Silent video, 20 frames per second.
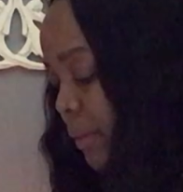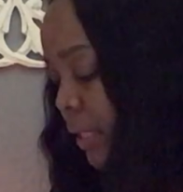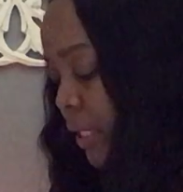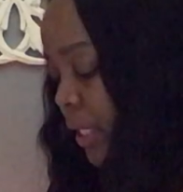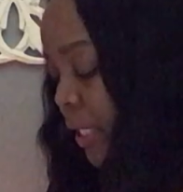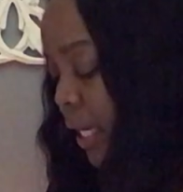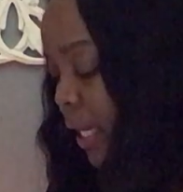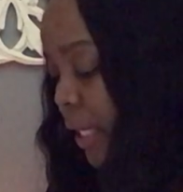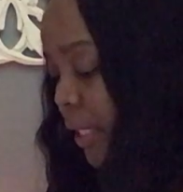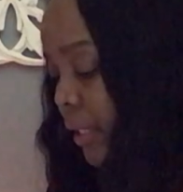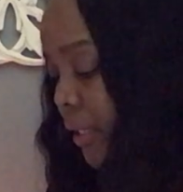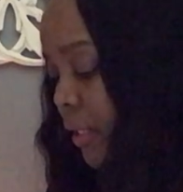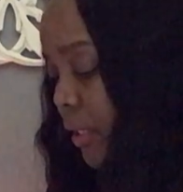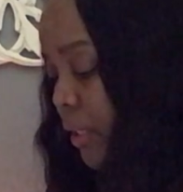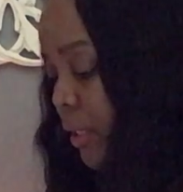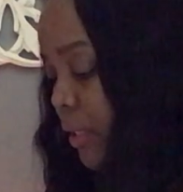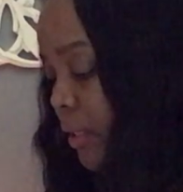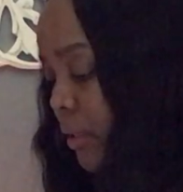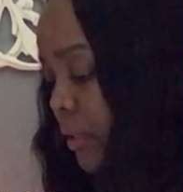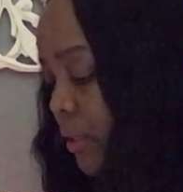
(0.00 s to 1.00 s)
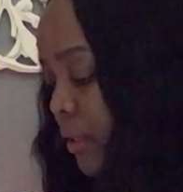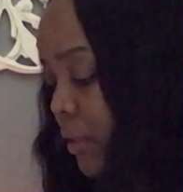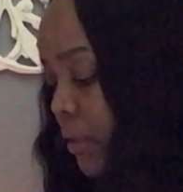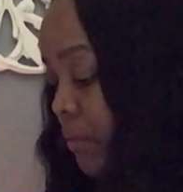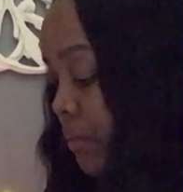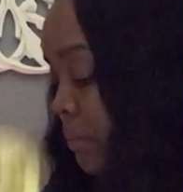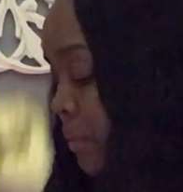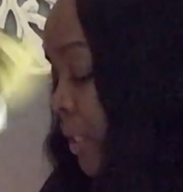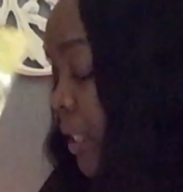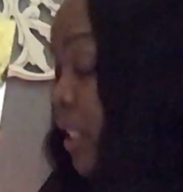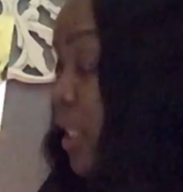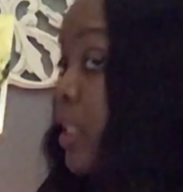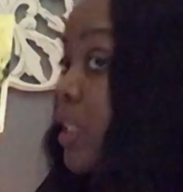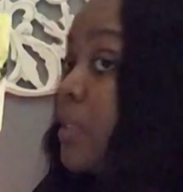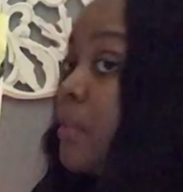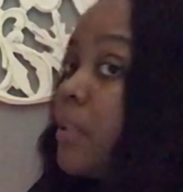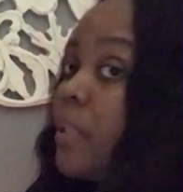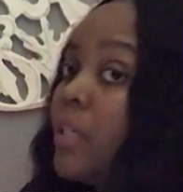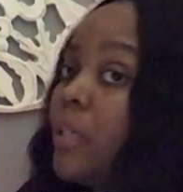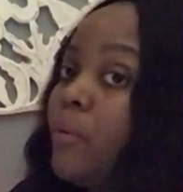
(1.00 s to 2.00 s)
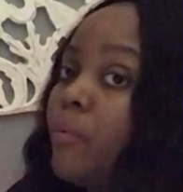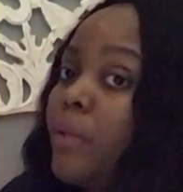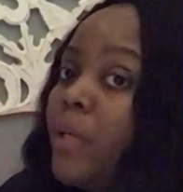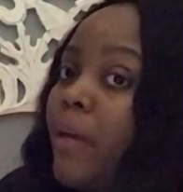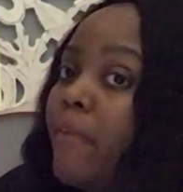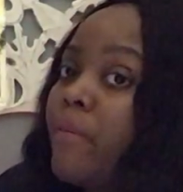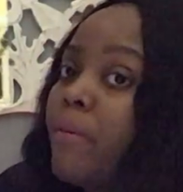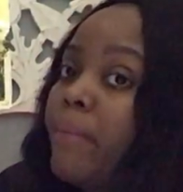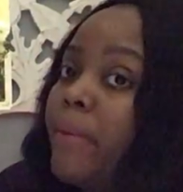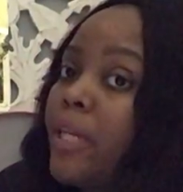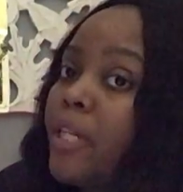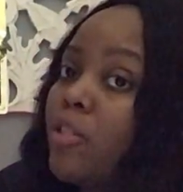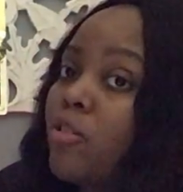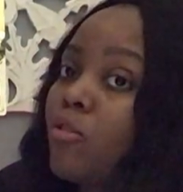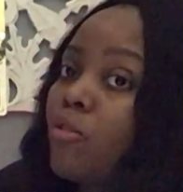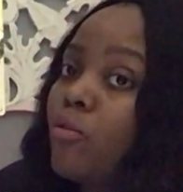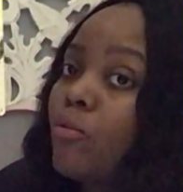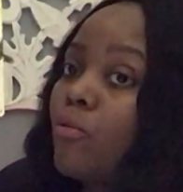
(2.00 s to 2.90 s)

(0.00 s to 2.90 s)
be the day. Because again, we have the Page of